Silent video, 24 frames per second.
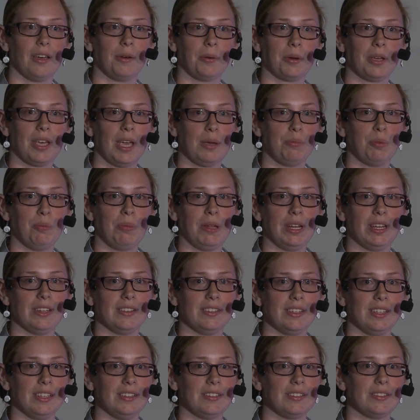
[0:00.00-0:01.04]

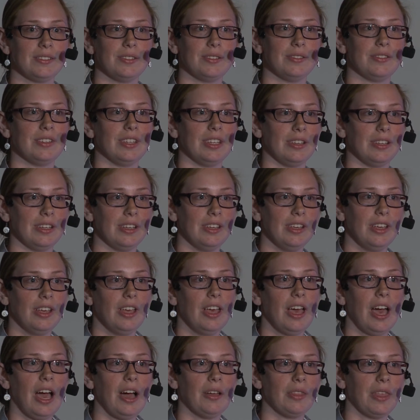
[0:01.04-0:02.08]
capabilities to see
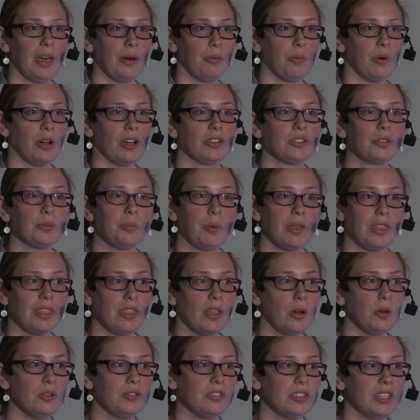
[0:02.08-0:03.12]
how that works with
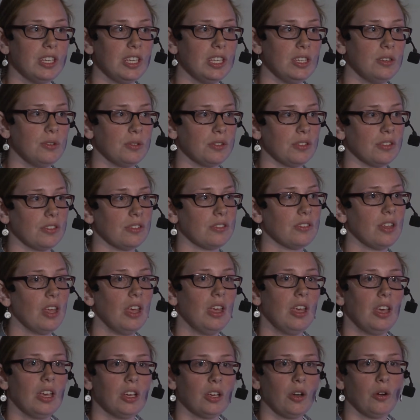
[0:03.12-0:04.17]
those key users,
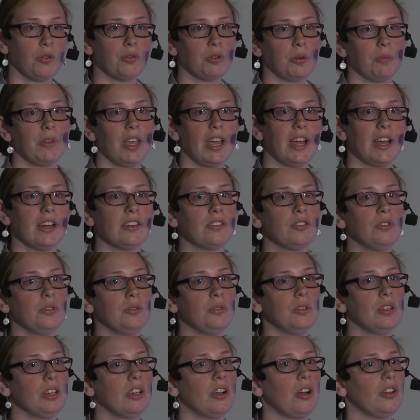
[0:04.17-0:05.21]
go from there
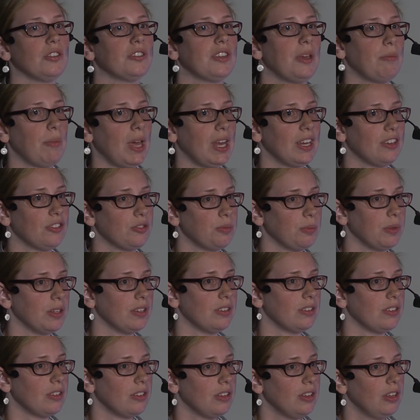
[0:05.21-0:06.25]
to the content
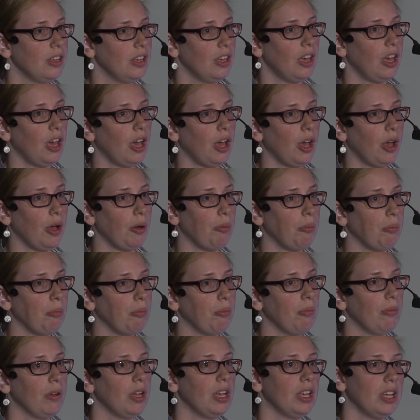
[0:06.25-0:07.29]
management,
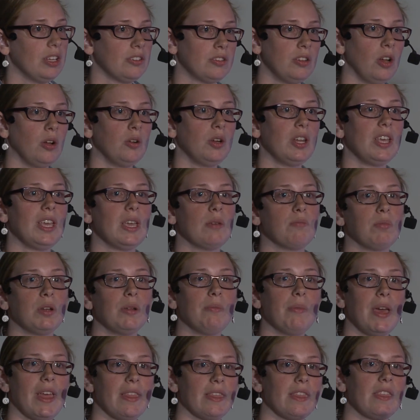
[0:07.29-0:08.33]
slowly
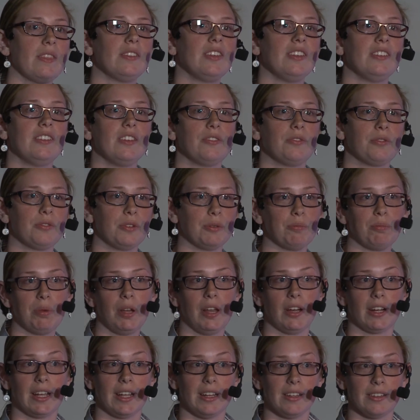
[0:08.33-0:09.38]
implement the different
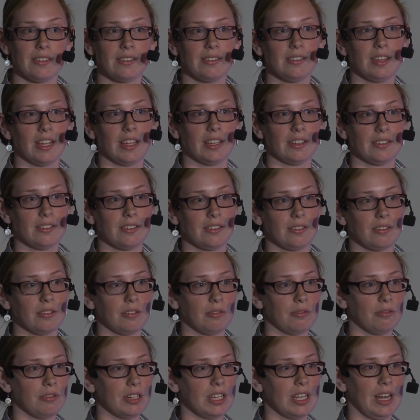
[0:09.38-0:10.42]
plugins that
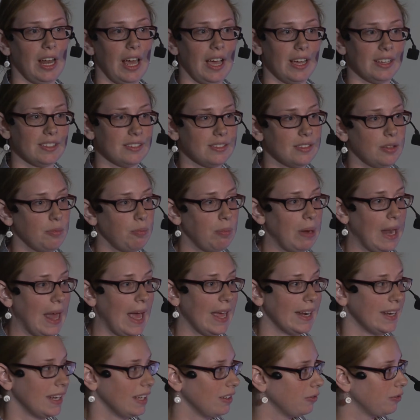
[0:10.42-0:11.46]
realize the
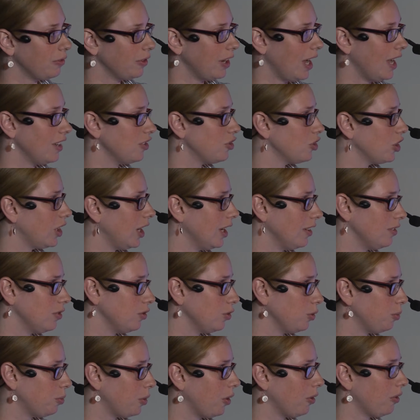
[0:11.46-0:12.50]
planning for
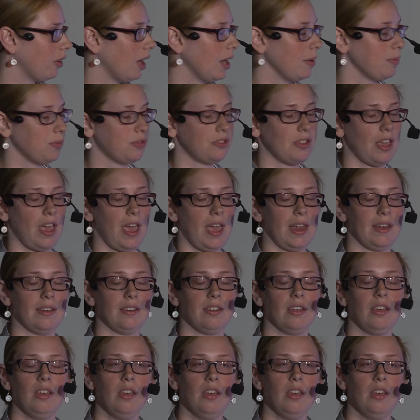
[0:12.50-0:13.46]
educational programs, and